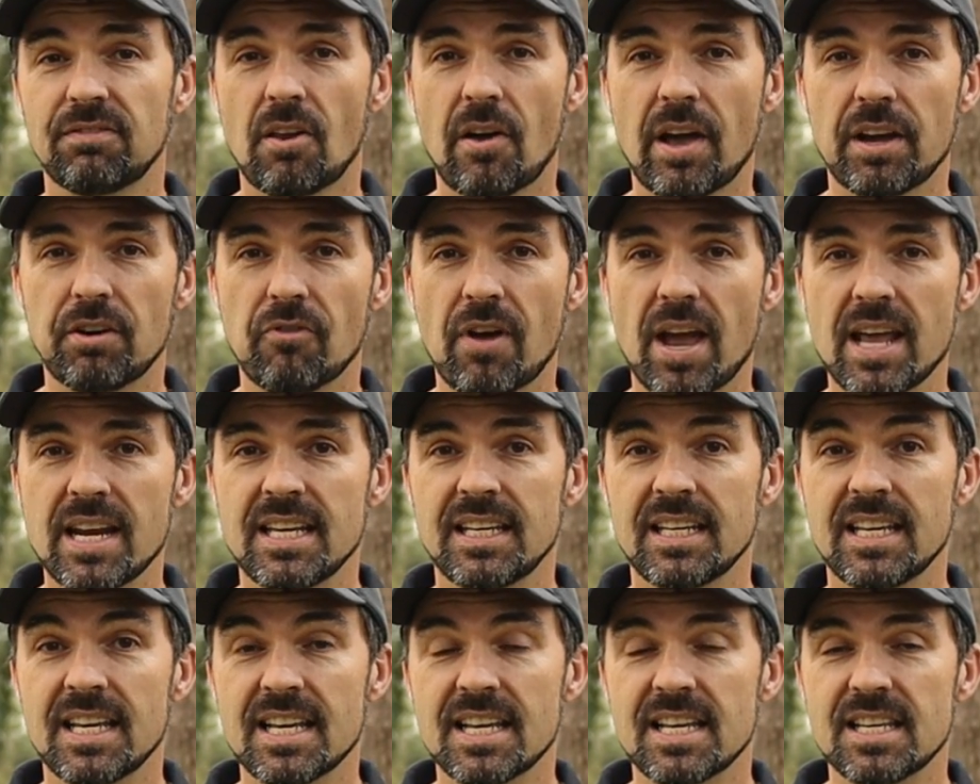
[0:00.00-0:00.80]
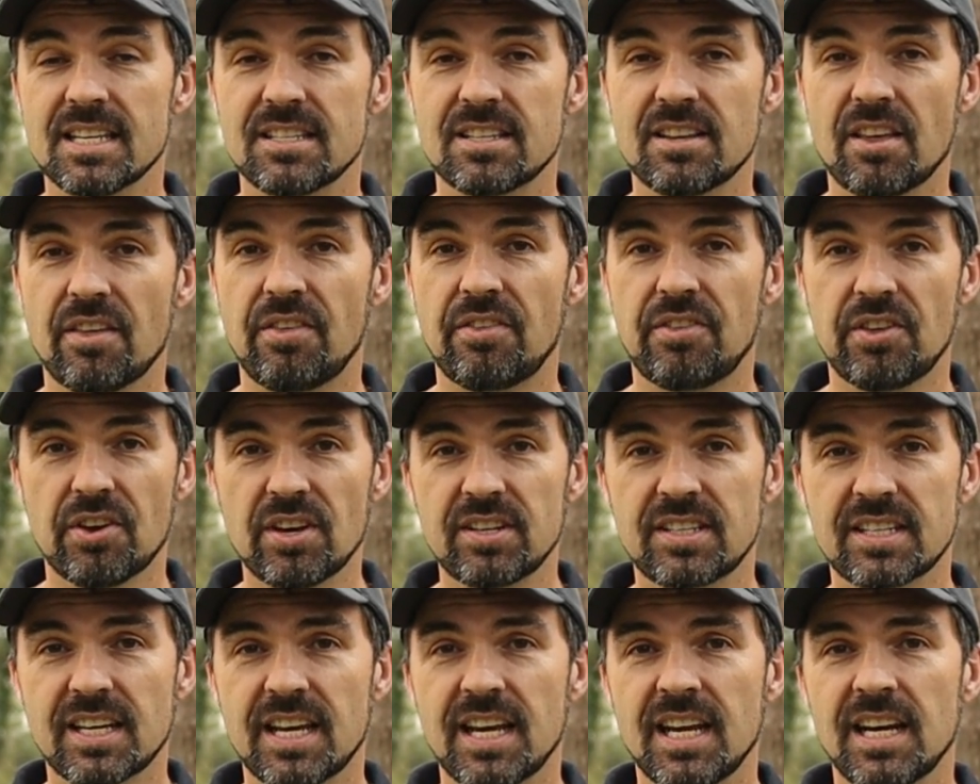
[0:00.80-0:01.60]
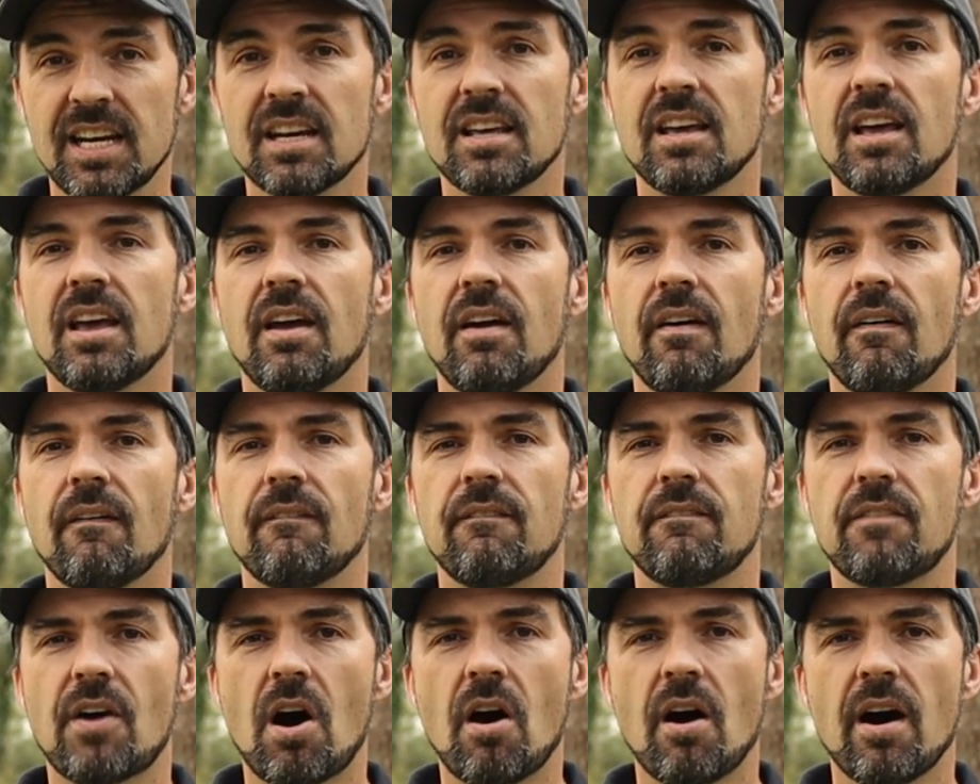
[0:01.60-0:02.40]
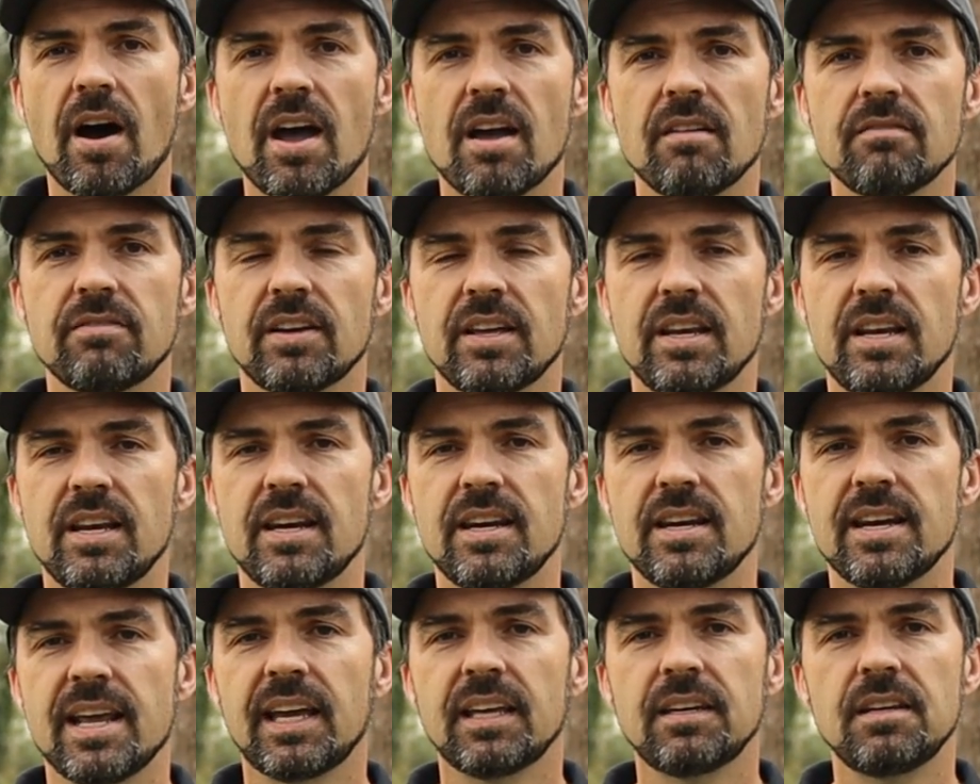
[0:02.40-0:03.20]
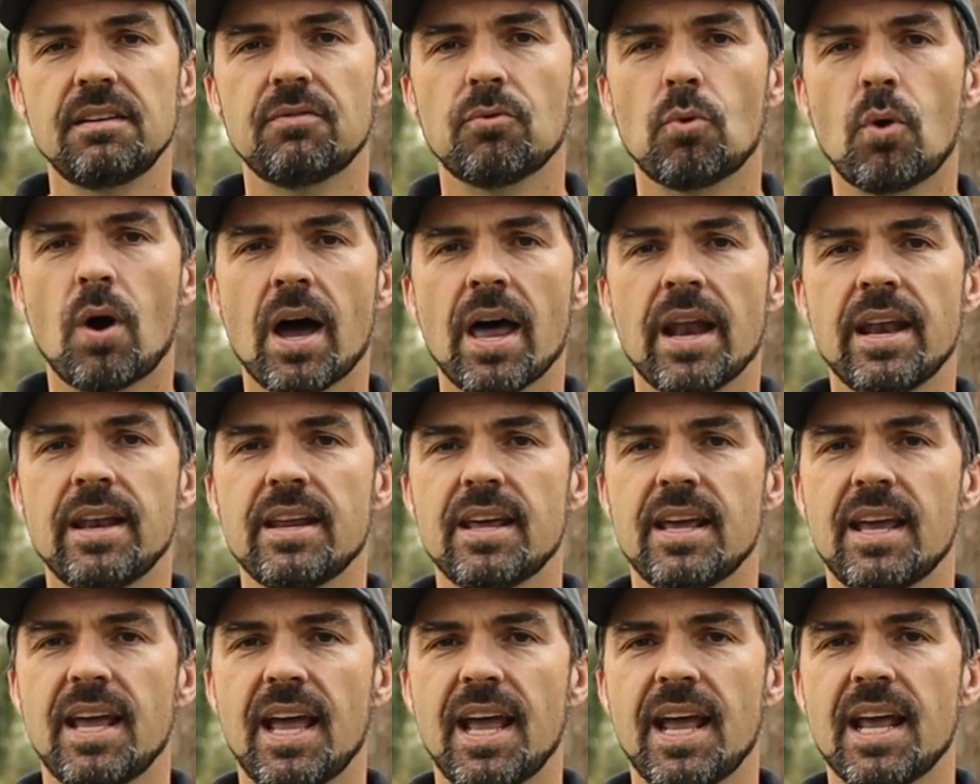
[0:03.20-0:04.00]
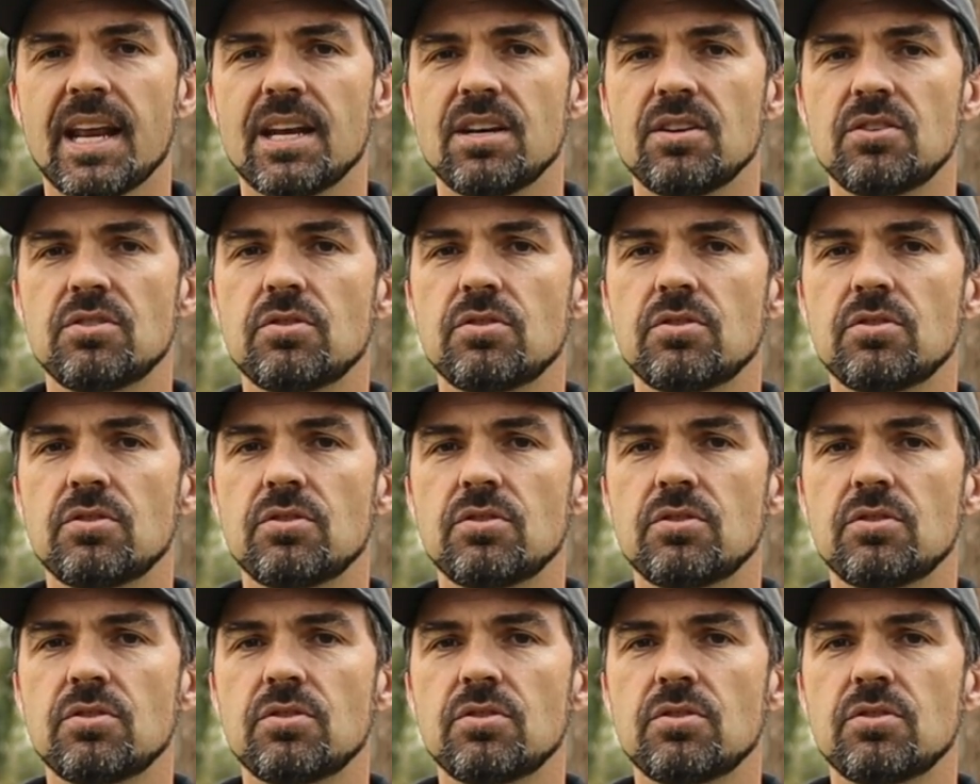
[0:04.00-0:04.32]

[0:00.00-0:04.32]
flight rating is 13, 5, -1 and